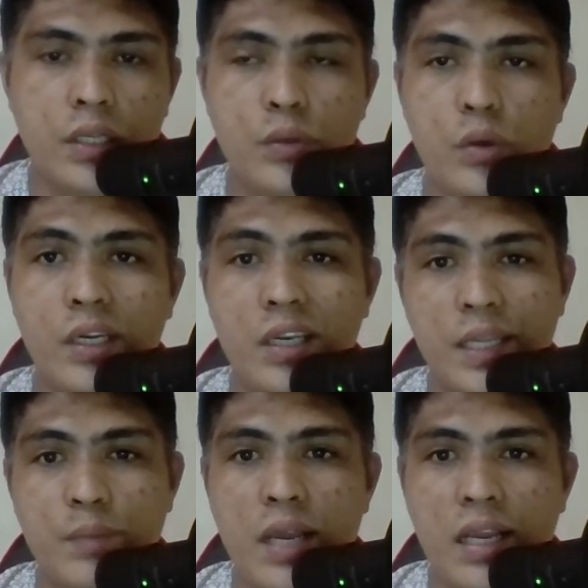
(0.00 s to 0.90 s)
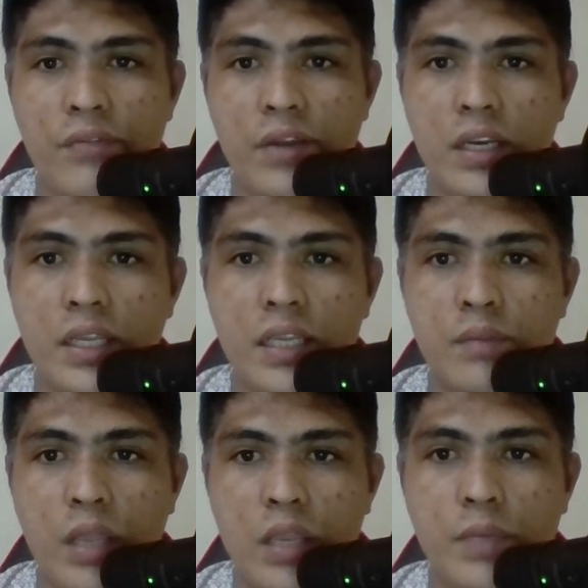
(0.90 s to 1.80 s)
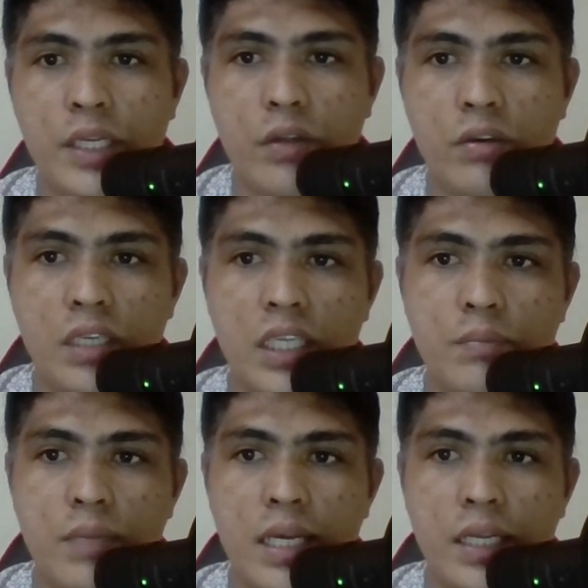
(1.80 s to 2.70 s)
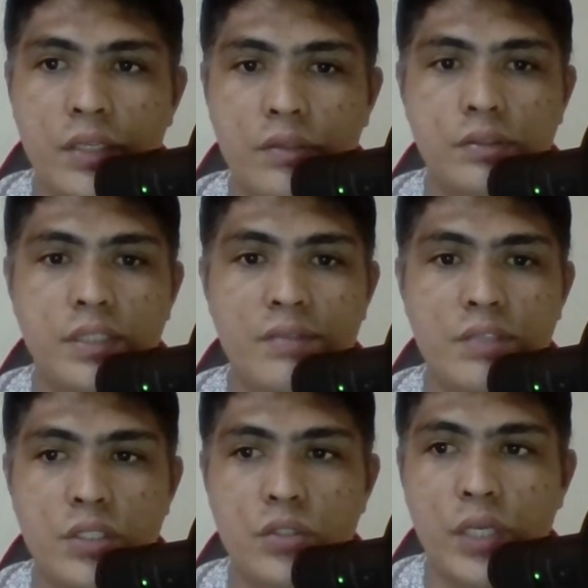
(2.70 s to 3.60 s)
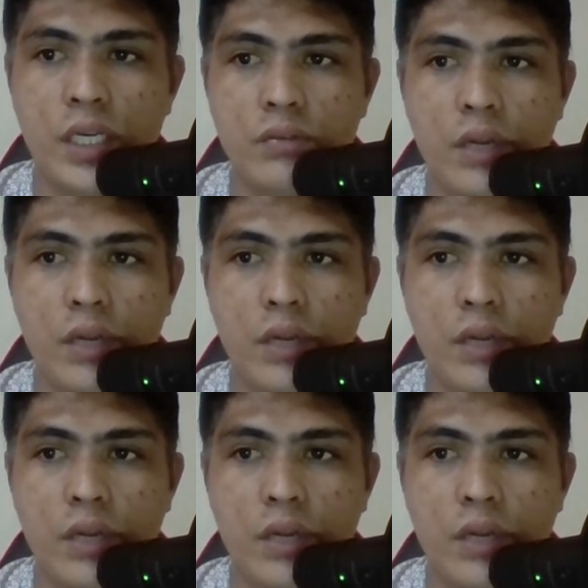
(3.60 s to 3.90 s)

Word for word: your clickbank affiliate link make money on clickbank you know they have this training